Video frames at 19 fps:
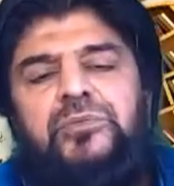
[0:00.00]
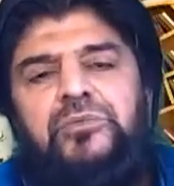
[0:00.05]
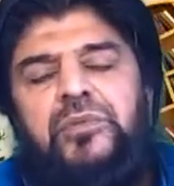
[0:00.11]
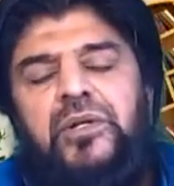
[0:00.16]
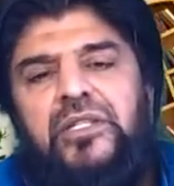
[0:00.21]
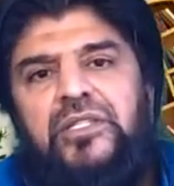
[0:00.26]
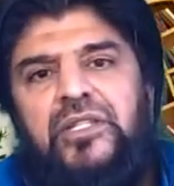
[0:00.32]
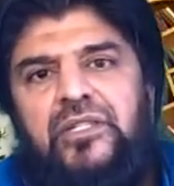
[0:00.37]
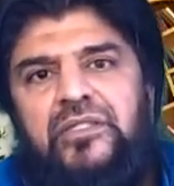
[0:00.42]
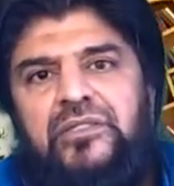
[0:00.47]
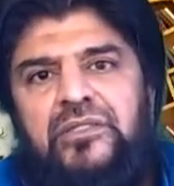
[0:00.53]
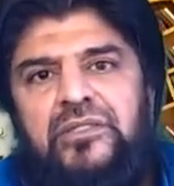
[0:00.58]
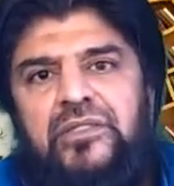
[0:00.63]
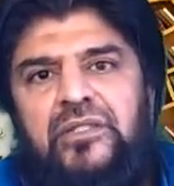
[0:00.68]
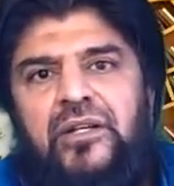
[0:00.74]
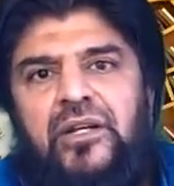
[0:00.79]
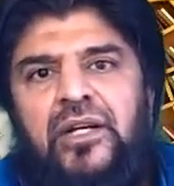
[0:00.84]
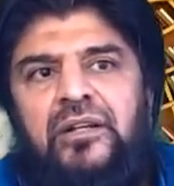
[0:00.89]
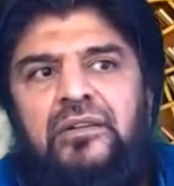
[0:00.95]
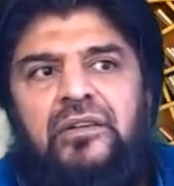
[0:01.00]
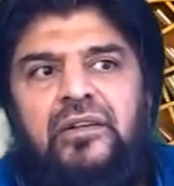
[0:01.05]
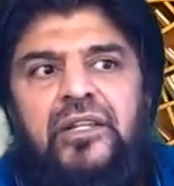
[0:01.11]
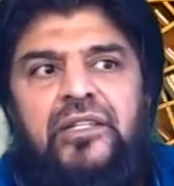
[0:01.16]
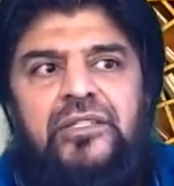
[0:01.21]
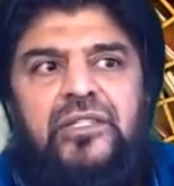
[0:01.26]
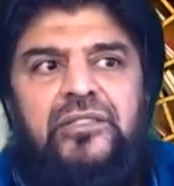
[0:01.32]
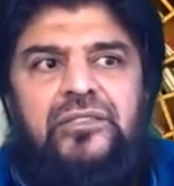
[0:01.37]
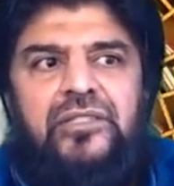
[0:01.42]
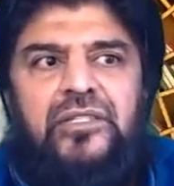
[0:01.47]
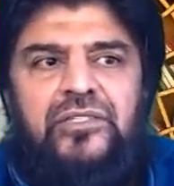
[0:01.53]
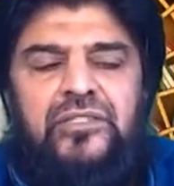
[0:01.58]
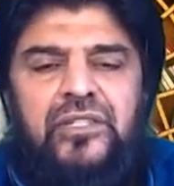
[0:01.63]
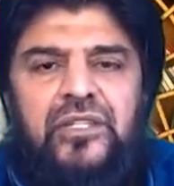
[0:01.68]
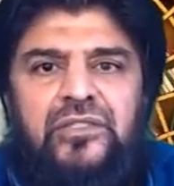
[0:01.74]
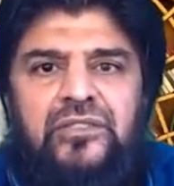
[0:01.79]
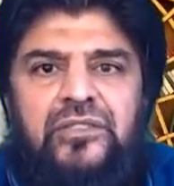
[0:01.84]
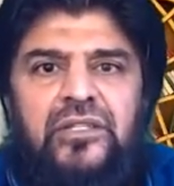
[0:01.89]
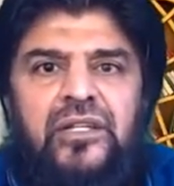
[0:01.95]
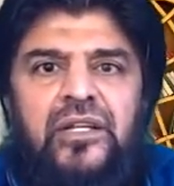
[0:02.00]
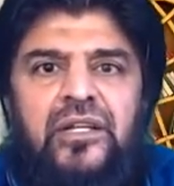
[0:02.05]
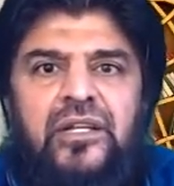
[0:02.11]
brothers and religious sisters.